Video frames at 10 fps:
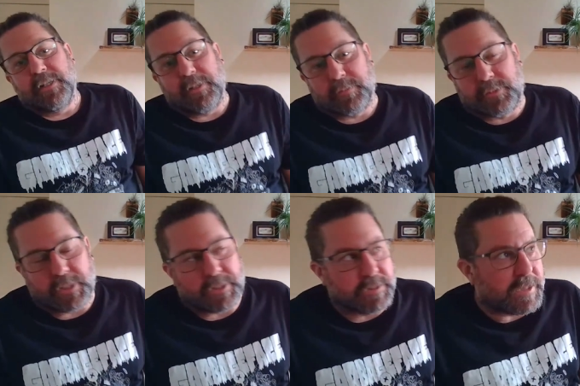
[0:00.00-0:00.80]

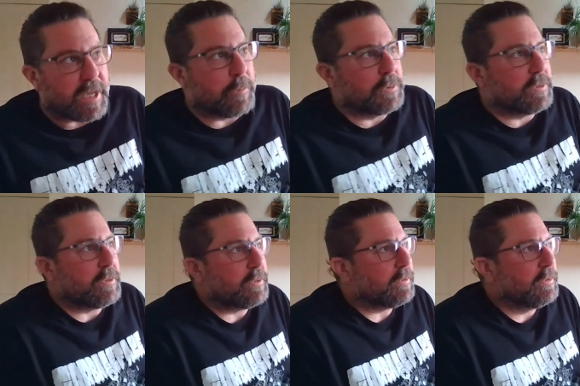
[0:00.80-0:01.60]
just that
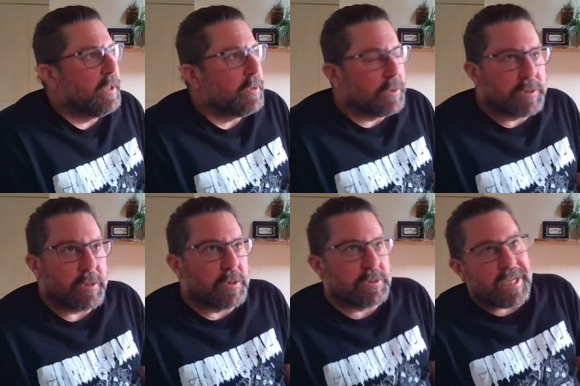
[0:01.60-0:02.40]
was there's a
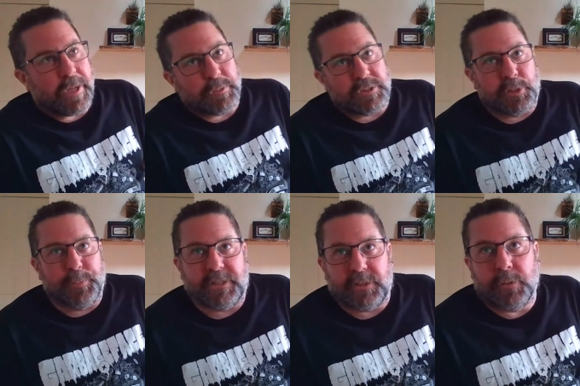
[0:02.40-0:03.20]
there's a house near
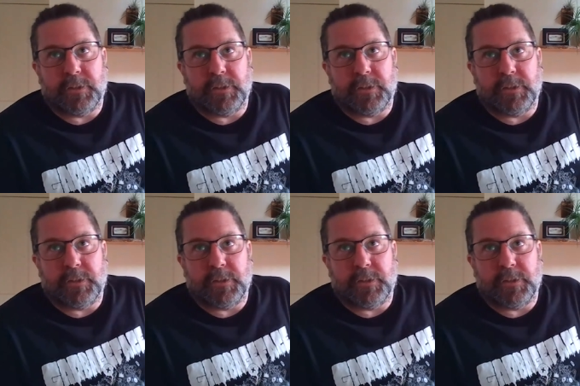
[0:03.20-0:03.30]
me too.